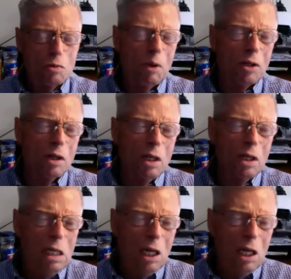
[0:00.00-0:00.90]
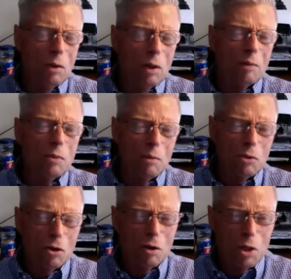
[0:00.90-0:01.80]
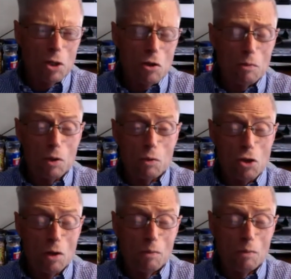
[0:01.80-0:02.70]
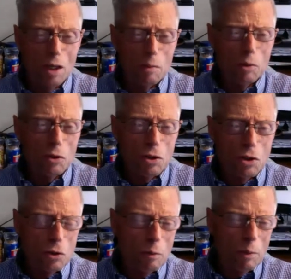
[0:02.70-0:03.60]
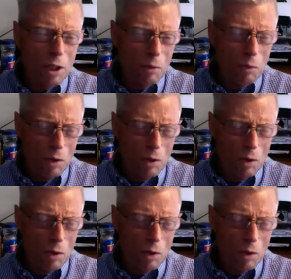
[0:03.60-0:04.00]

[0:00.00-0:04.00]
But anyway, I'm talking about something which I'm not able to do, but